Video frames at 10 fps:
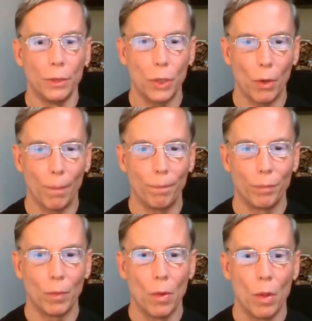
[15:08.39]
So
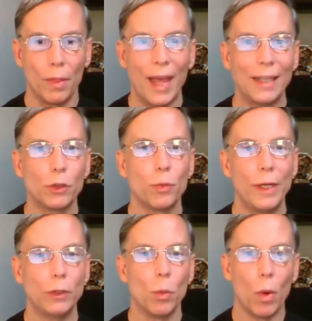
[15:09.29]
that's
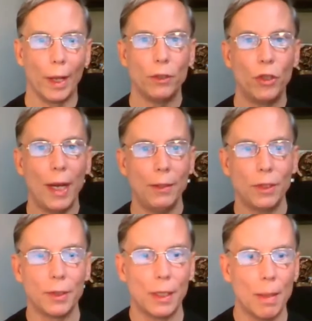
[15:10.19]
reason one,
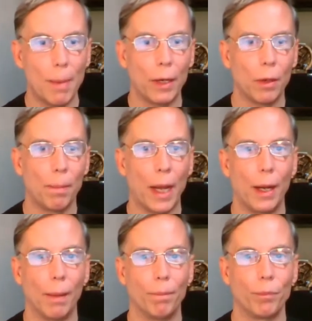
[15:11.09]
changes in the
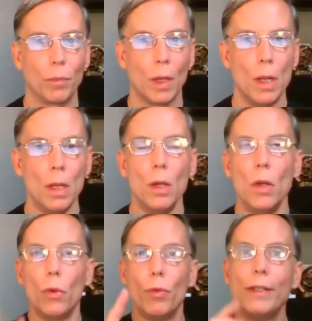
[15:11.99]
microbiome.
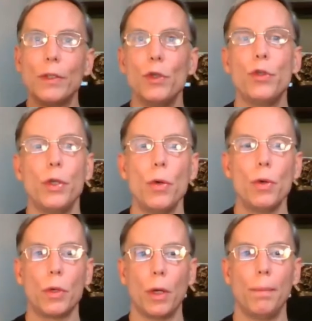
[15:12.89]
Reason
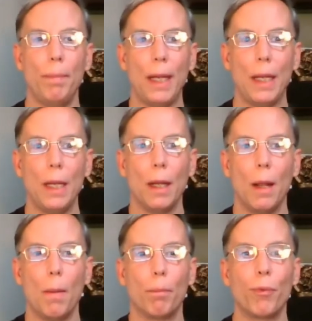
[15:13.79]
two could be
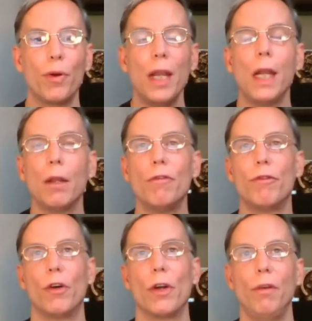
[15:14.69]

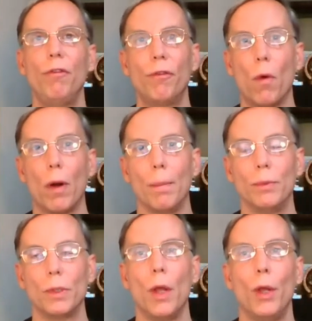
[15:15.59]
pre-converted
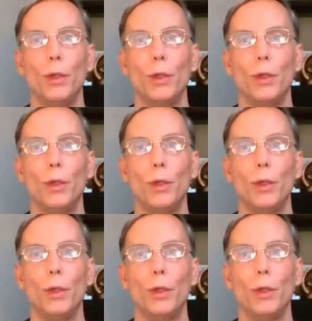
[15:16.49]
forms.